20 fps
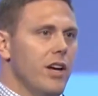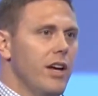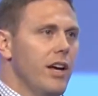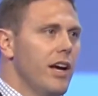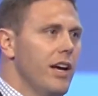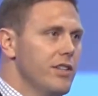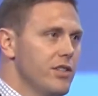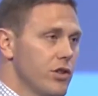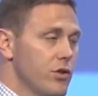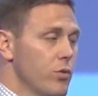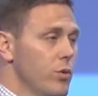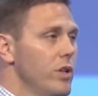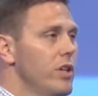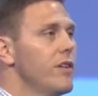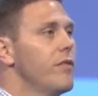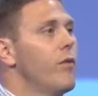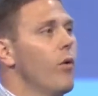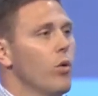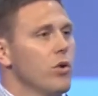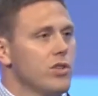is it's really
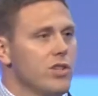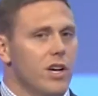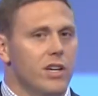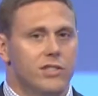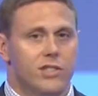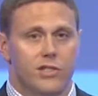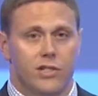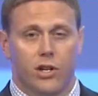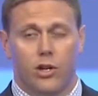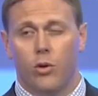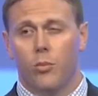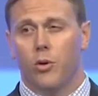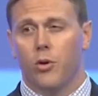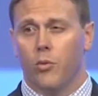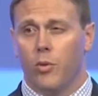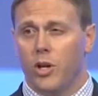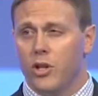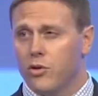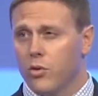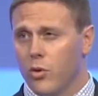forced us as a human
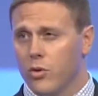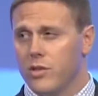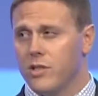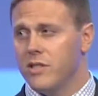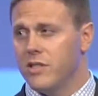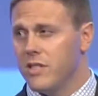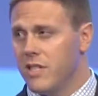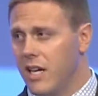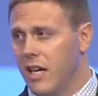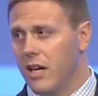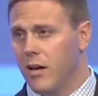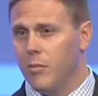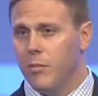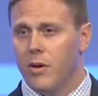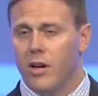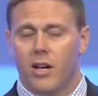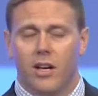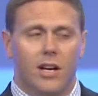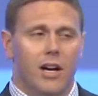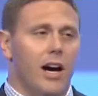resources team,
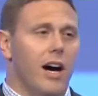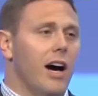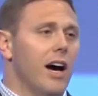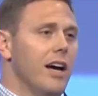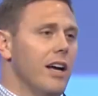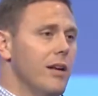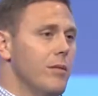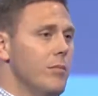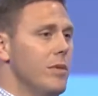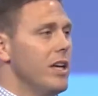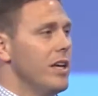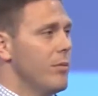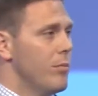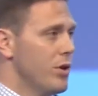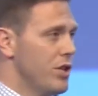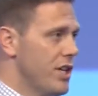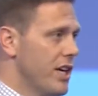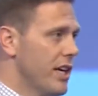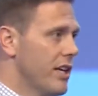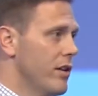and me in
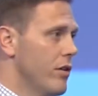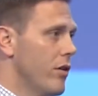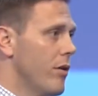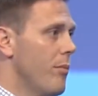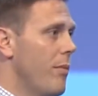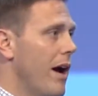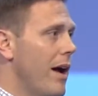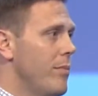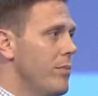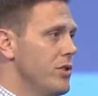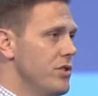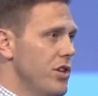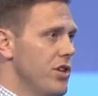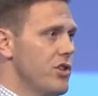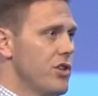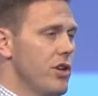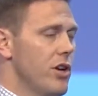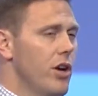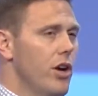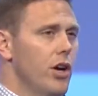particular in my
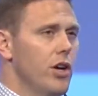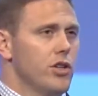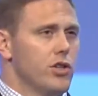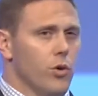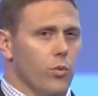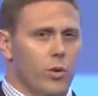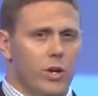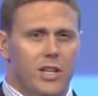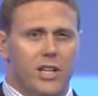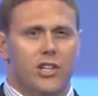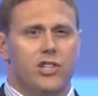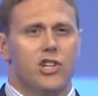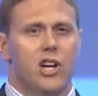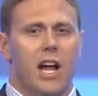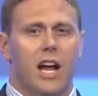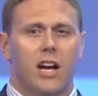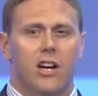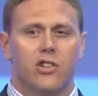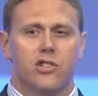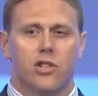position, to really
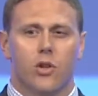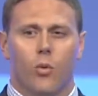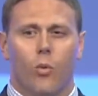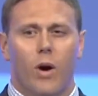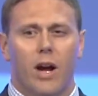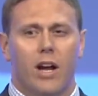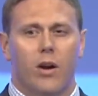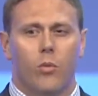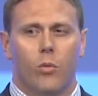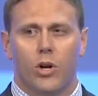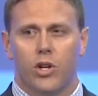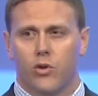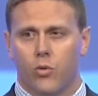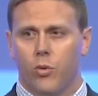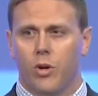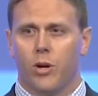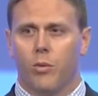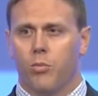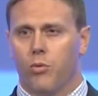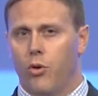change the way in which
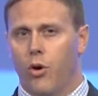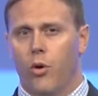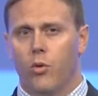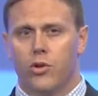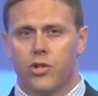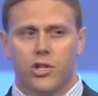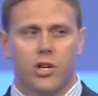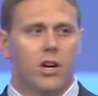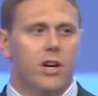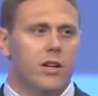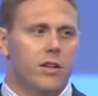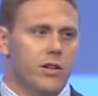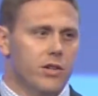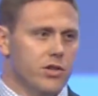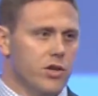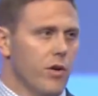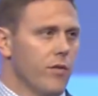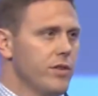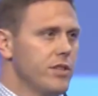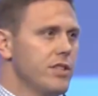we approach the
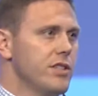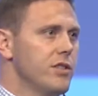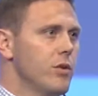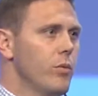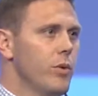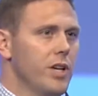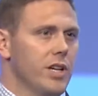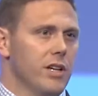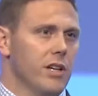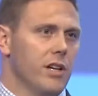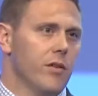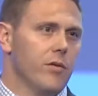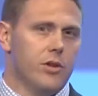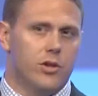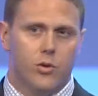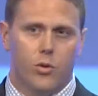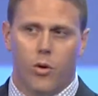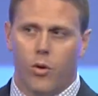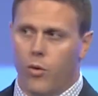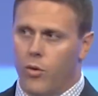services that we deliver
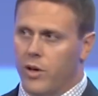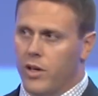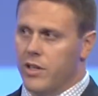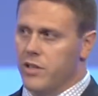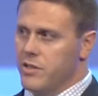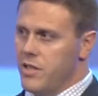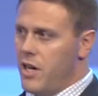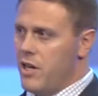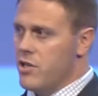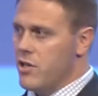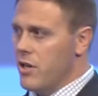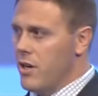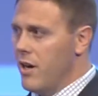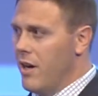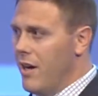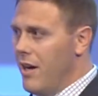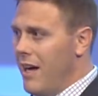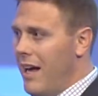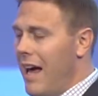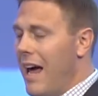to our organization
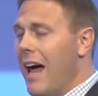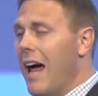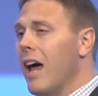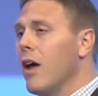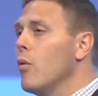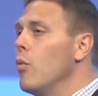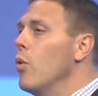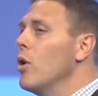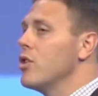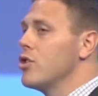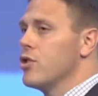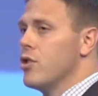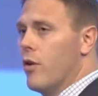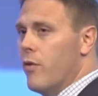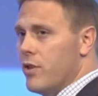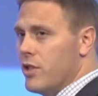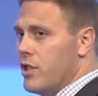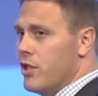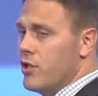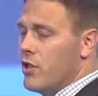and which
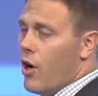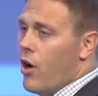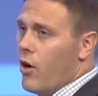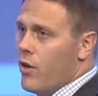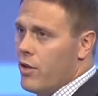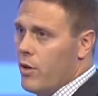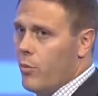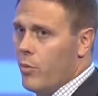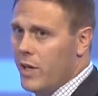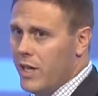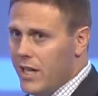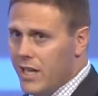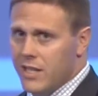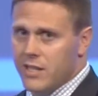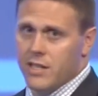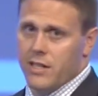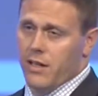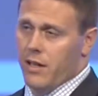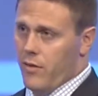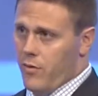services are that we need
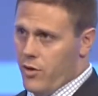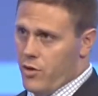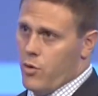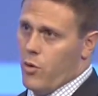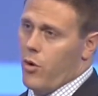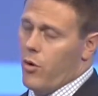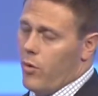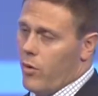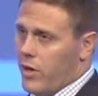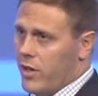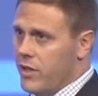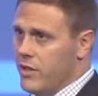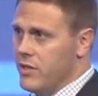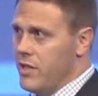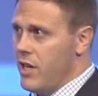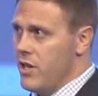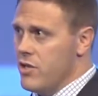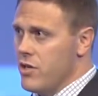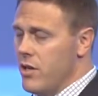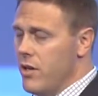to deliver to our
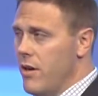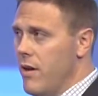organization.